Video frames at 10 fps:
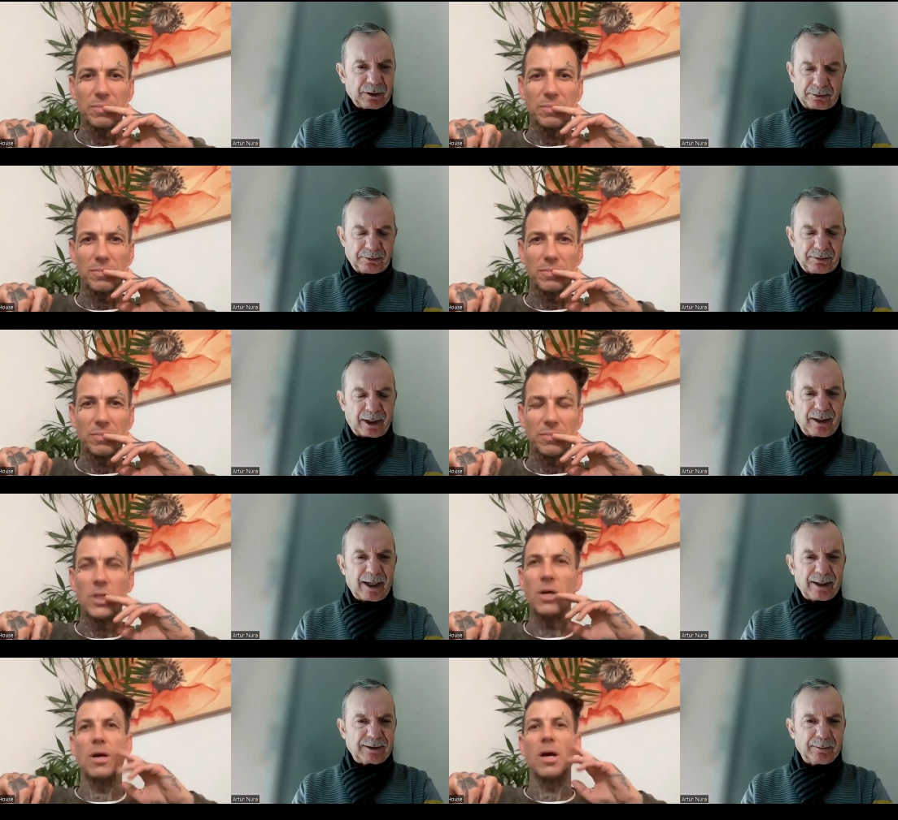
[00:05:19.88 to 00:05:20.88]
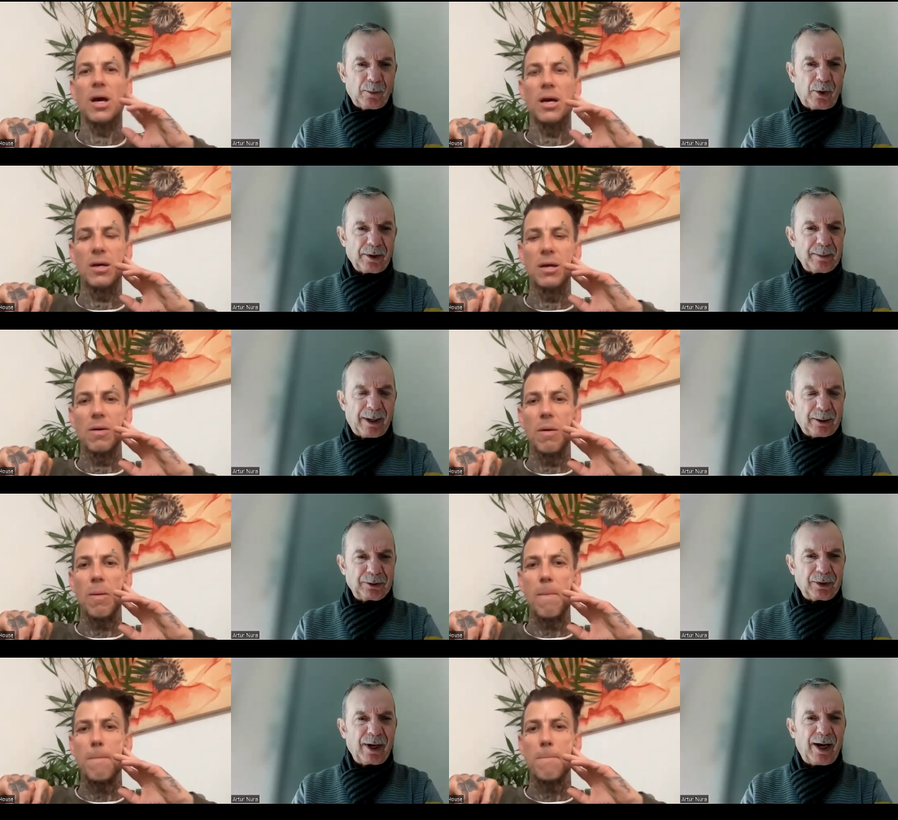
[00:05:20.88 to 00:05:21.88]
Speaker 1: so tell us more
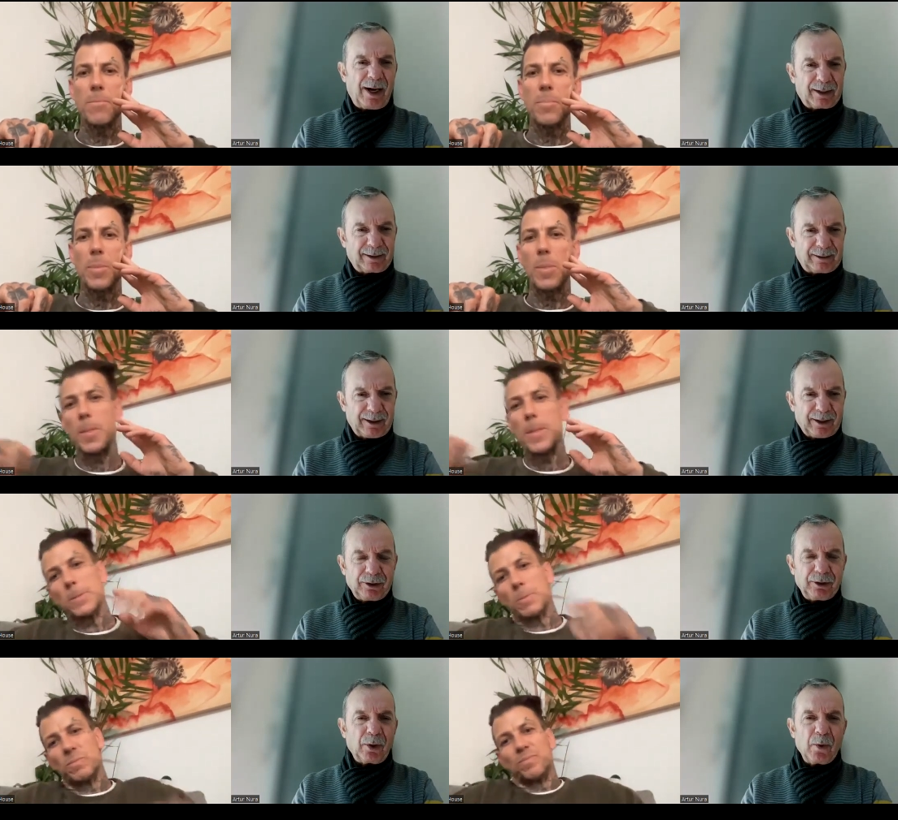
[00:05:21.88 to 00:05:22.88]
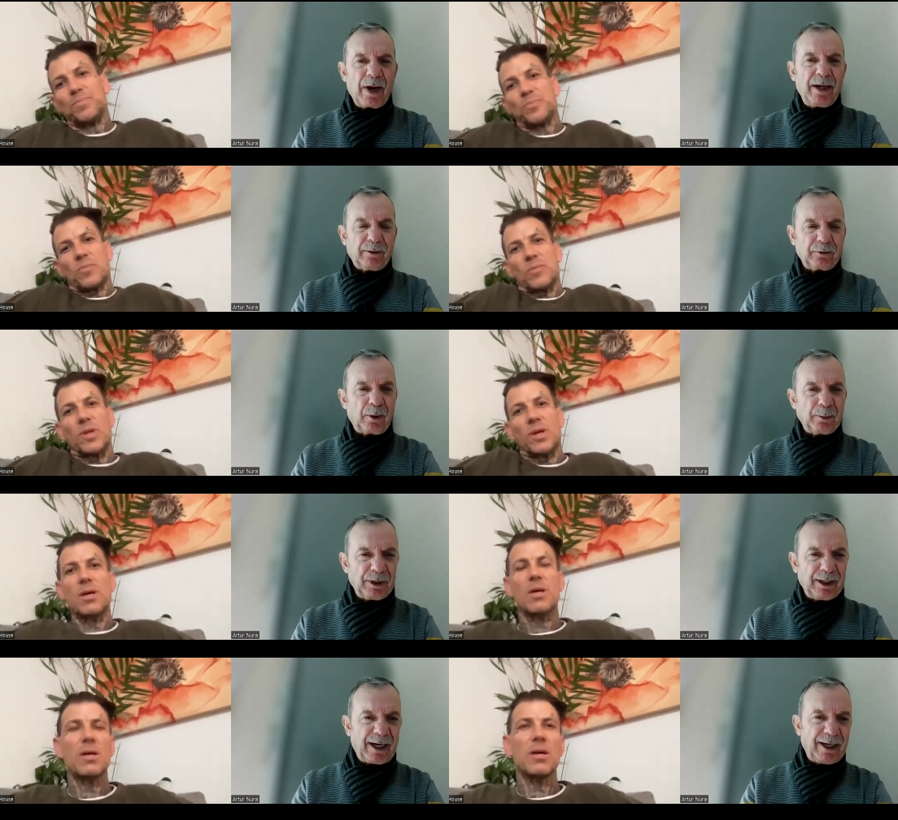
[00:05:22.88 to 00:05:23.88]
about your art, your way of
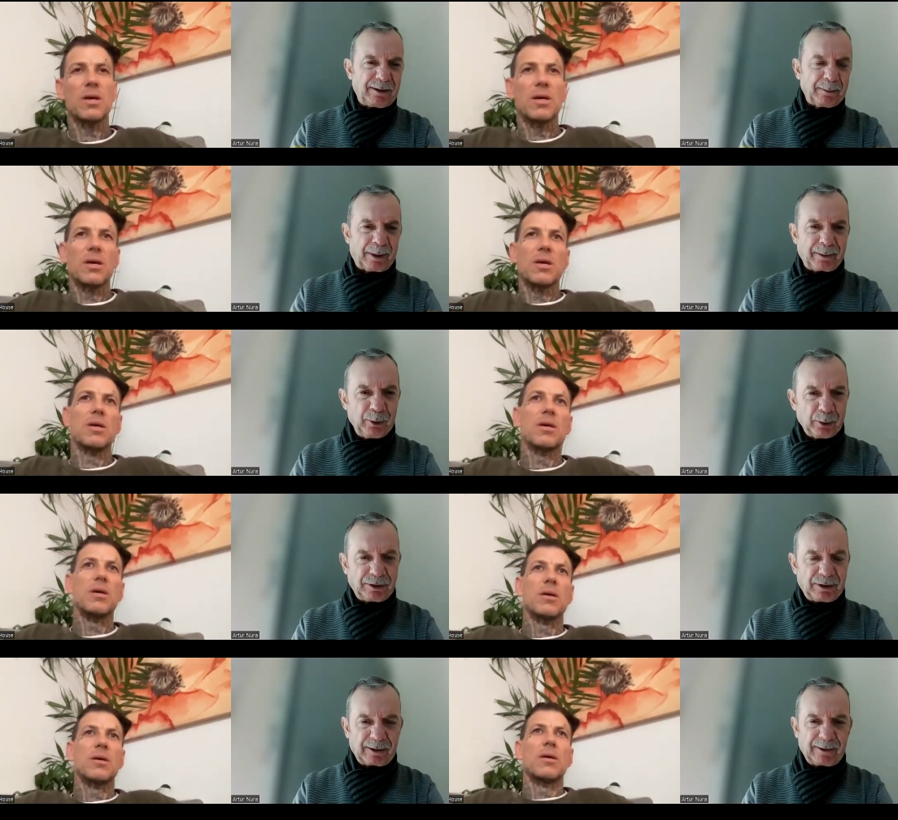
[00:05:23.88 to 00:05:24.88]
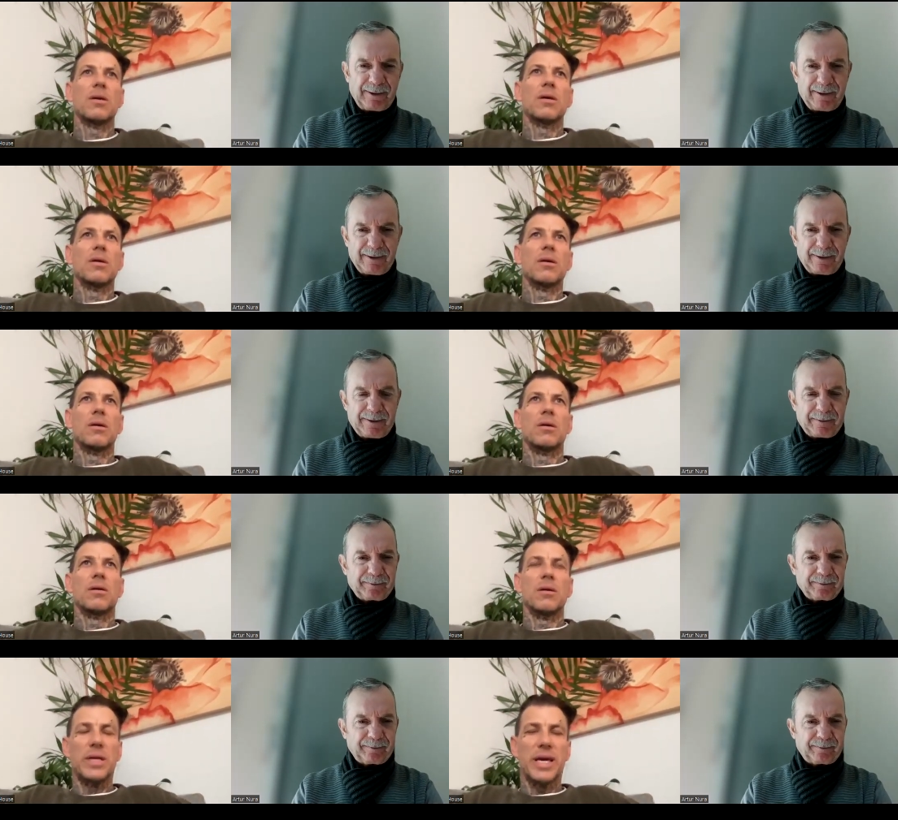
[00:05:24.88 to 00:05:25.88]
communicating by music.
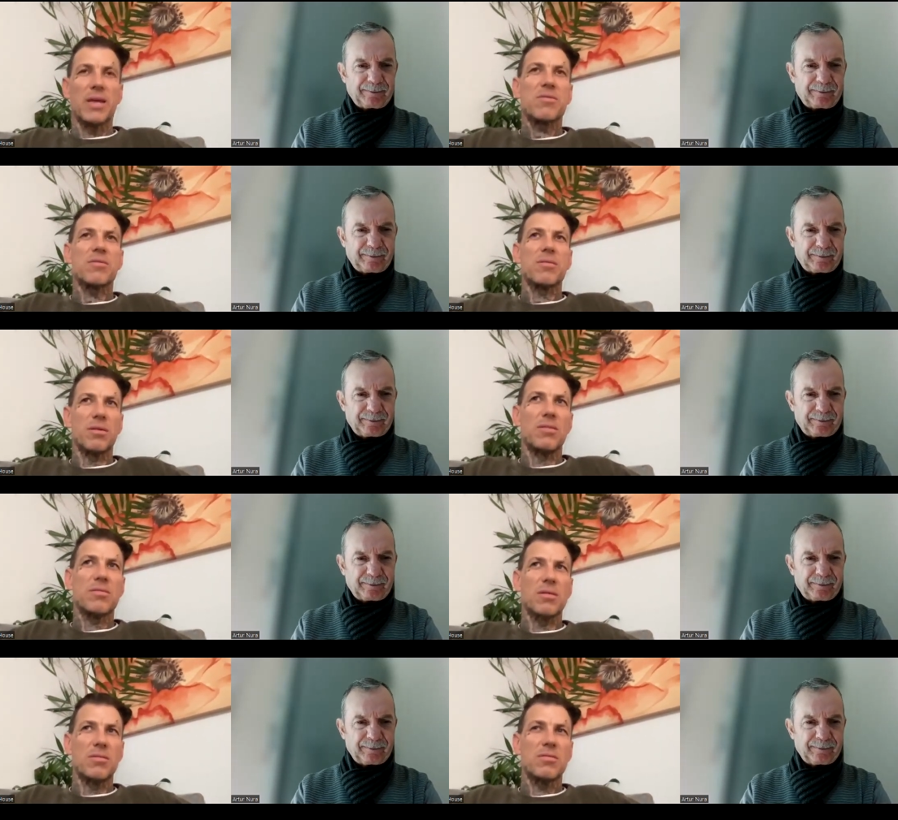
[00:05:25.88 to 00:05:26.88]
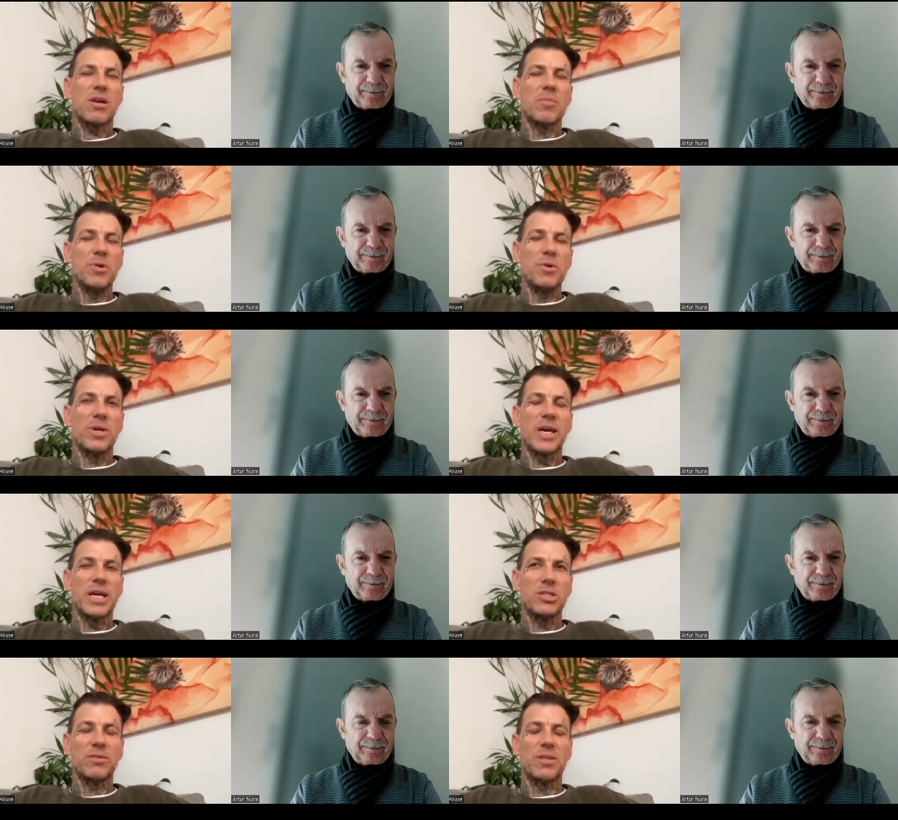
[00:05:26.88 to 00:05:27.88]
Speaker 2: Yes, it's it's a
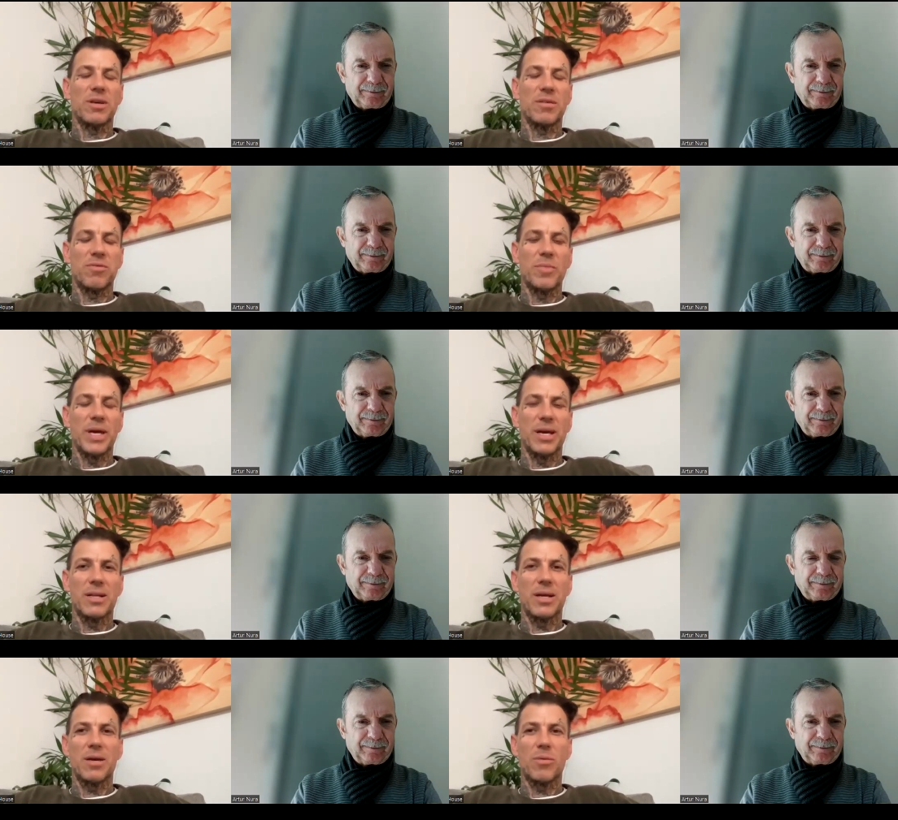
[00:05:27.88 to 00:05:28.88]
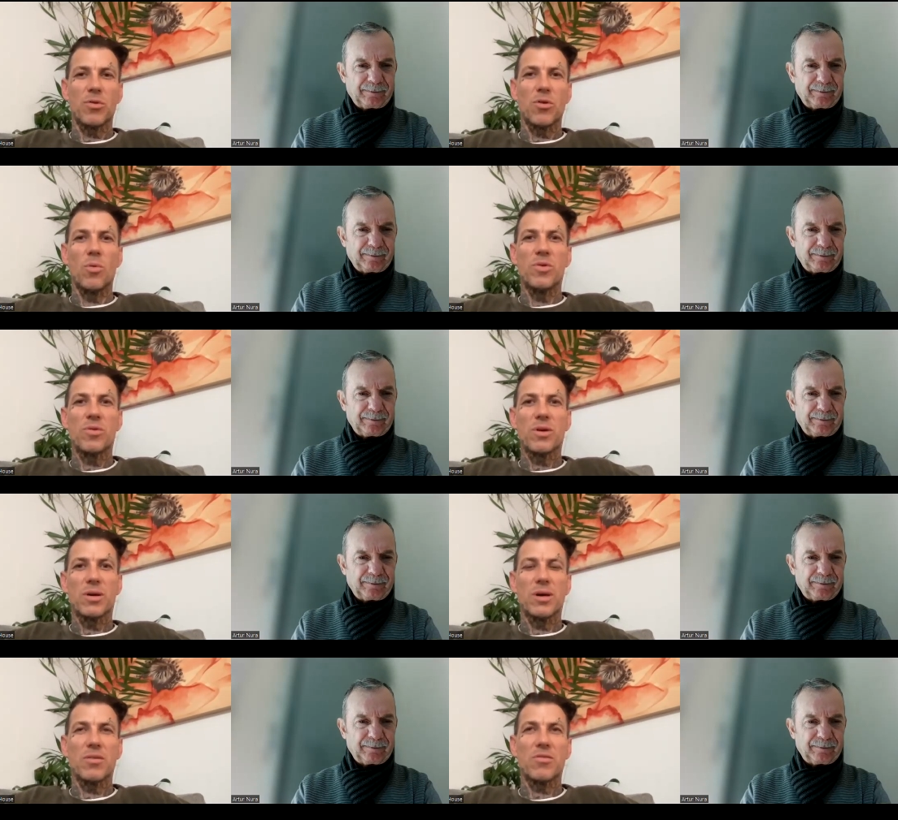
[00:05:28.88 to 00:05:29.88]
communication thing for me, and I was always
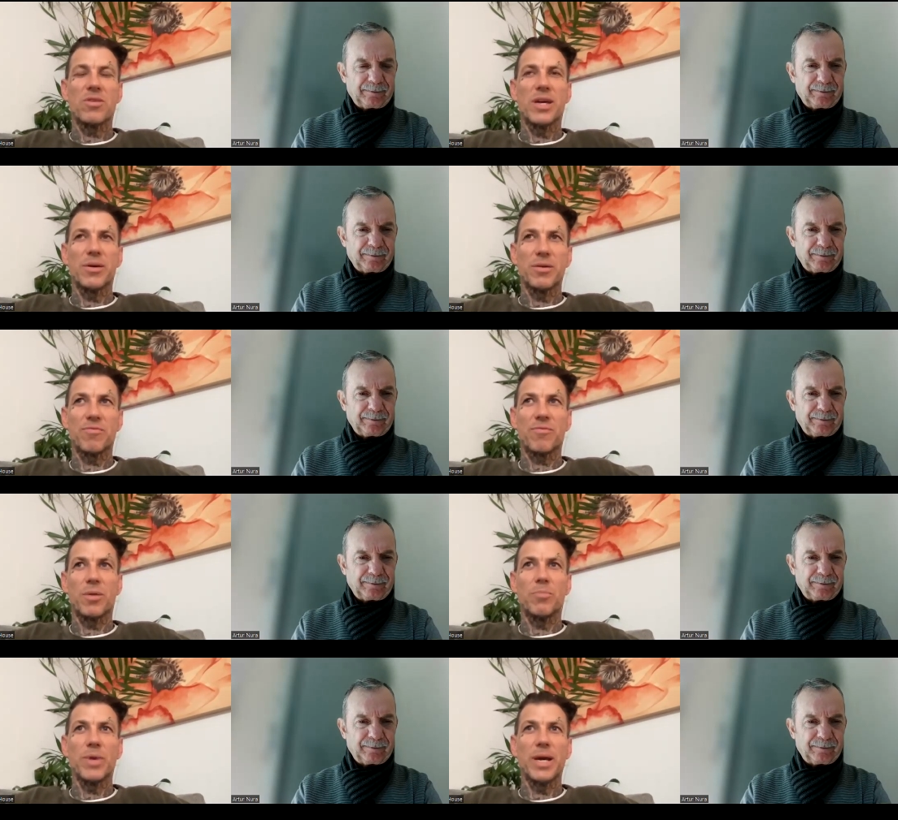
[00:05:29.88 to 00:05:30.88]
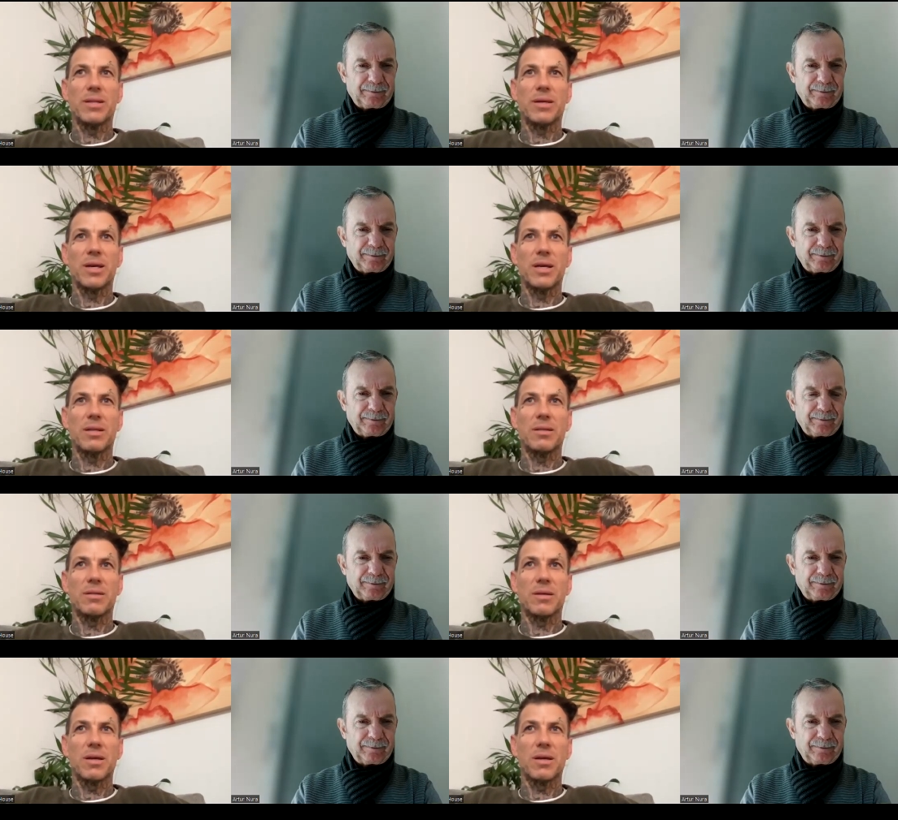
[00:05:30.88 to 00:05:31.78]
a, a singer and a frontman and